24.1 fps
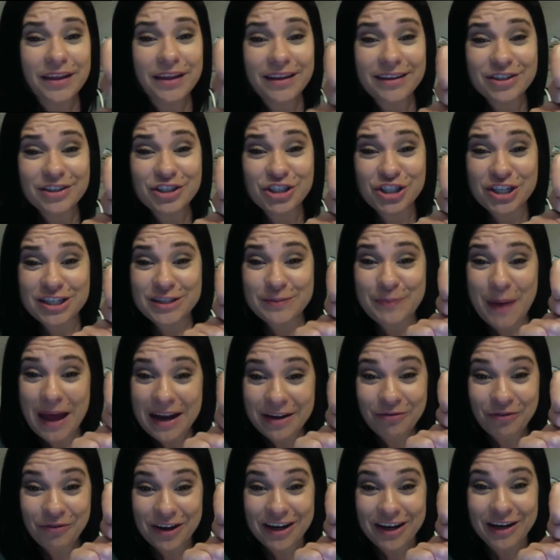she's
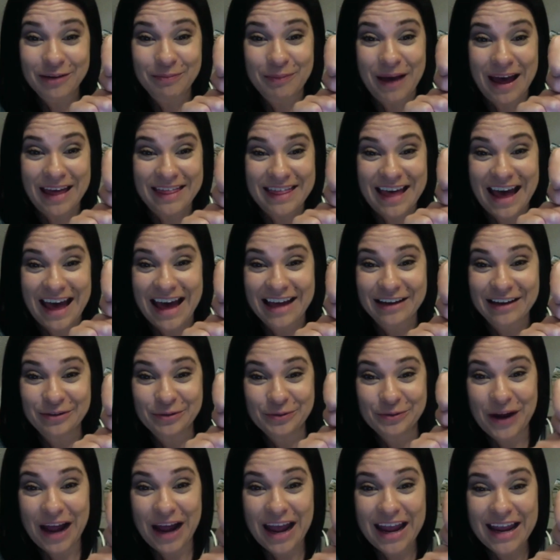benefited by that,
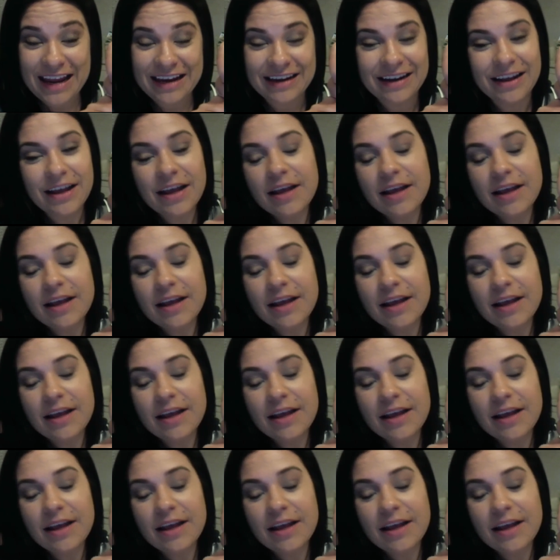right?